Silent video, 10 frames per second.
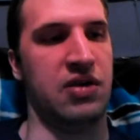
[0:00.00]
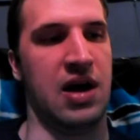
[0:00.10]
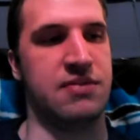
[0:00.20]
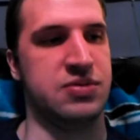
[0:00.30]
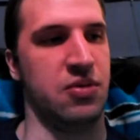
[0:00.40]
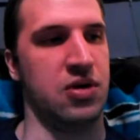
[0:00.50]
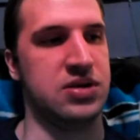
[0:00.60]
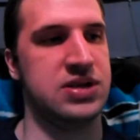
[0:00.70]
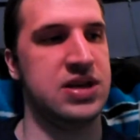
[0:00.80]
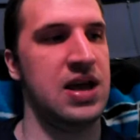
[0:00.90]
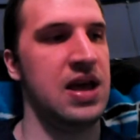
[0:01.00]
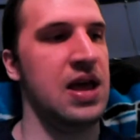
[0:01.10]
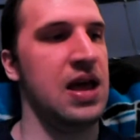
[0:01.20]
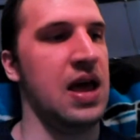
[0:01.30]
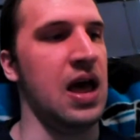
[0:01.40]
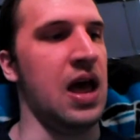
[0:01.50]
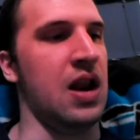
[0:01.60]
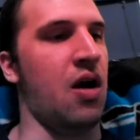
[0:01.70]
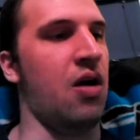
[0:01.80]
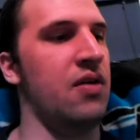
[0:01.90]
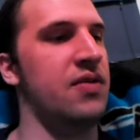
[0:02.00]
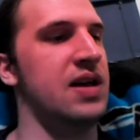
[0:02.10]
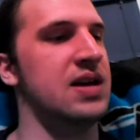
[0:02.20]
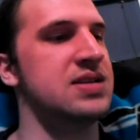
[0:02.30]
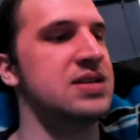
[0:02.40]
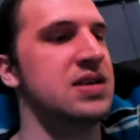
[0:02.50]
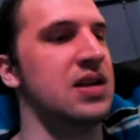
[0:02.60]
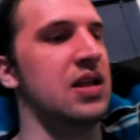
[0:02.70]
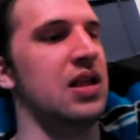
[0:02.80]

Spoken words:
times worse. And all of this,